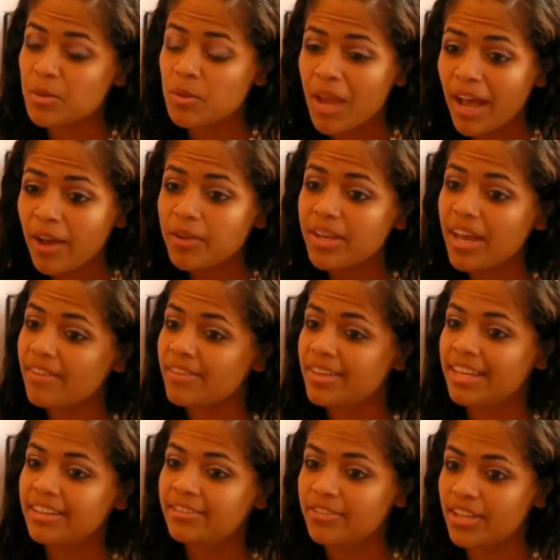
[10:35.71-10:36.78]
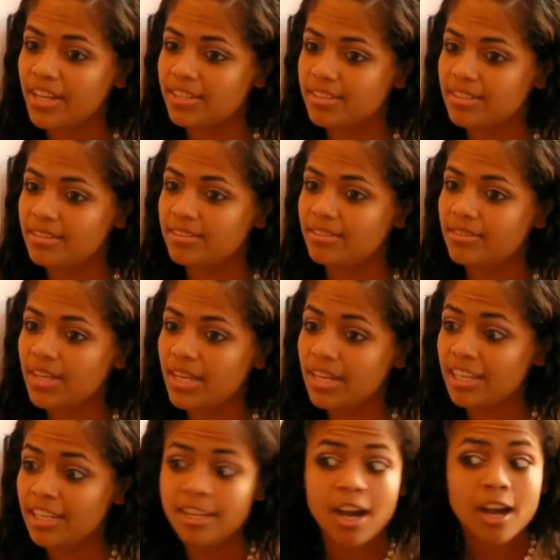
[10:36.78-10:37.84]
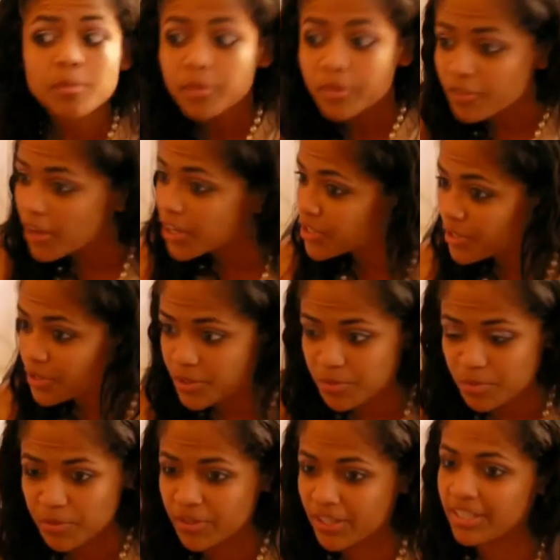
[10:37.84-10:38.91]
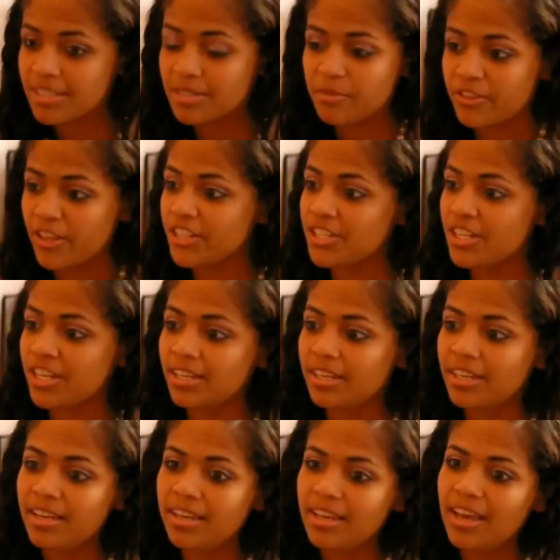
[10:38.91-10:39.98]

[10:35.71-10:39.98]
So now you have an influx of young professionals moving into Flushing.